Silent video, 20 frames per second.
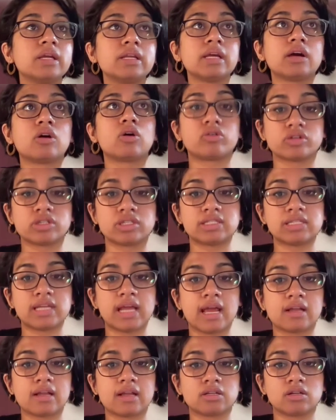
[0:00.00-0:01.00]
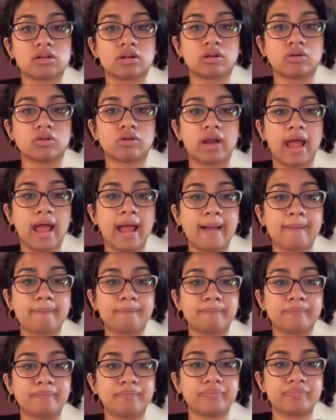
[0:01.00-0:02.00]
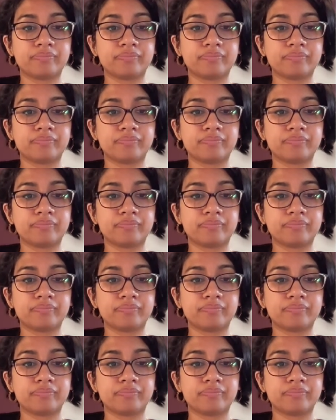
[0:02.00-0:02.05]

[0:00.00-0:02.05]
media or a standalone app.